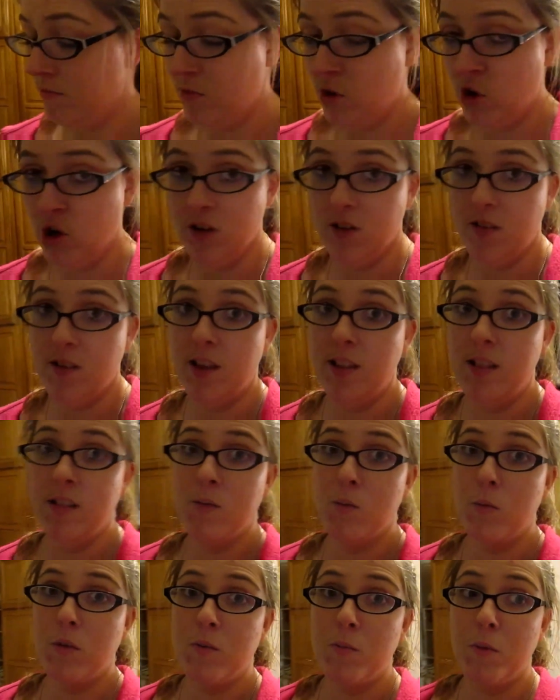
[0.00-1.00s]
Just saying
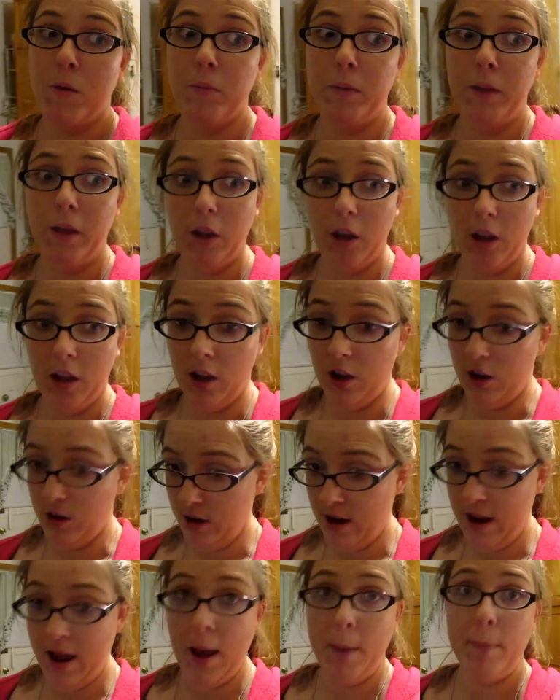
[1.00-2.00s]
that's what's probably
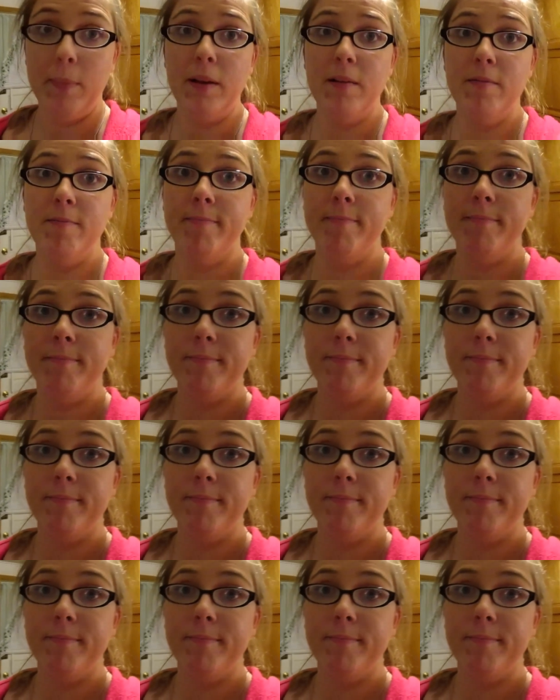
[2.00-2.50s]
gonna happen.